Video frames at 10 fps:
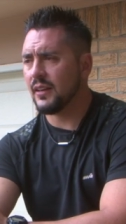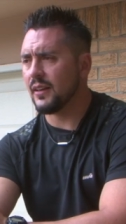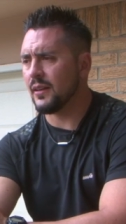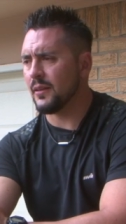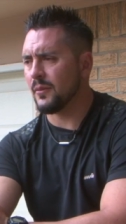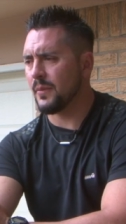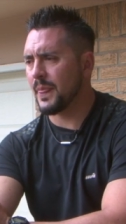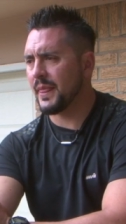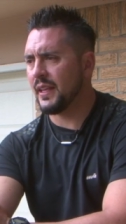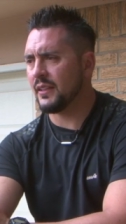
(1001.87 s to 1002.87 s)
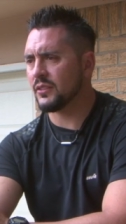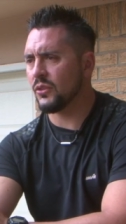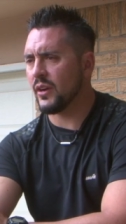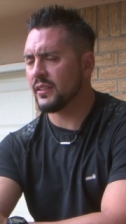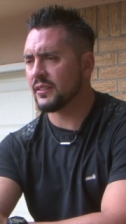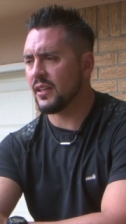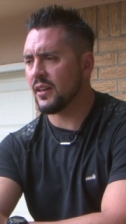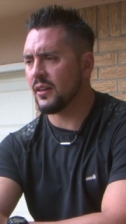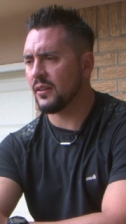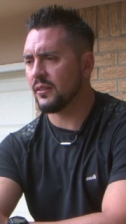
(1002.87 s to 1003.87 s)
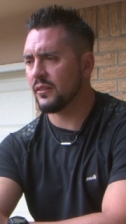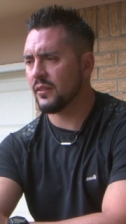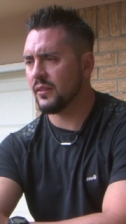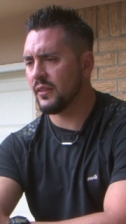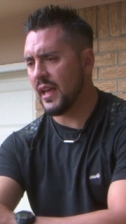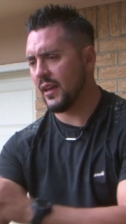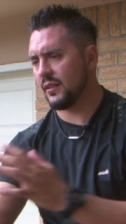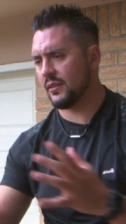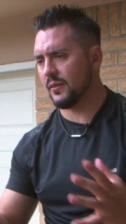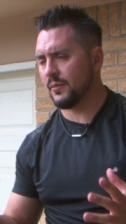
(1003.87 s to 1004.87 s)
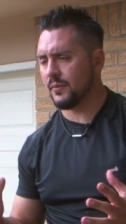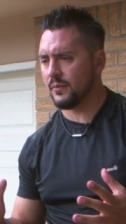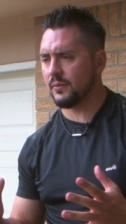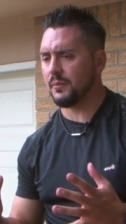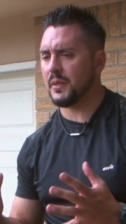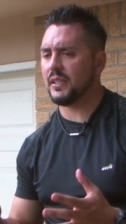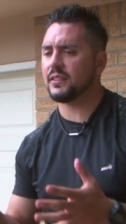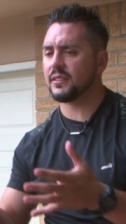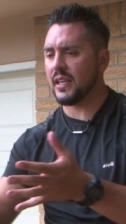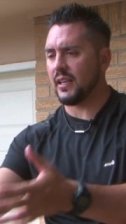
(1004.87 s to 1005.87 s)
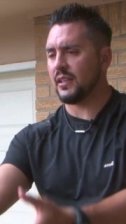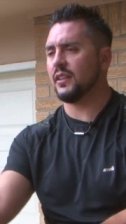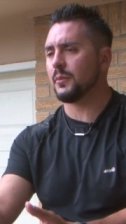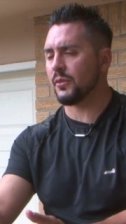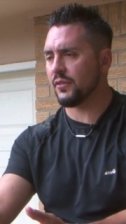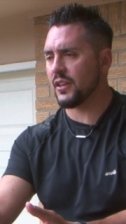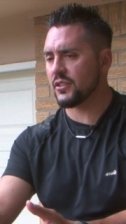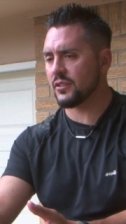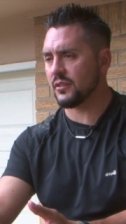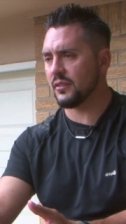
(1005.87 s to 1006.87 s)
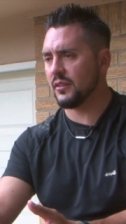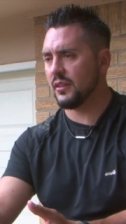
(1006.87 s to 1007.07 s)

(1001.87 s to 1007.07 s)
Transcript: And so I saw that me staying in the profession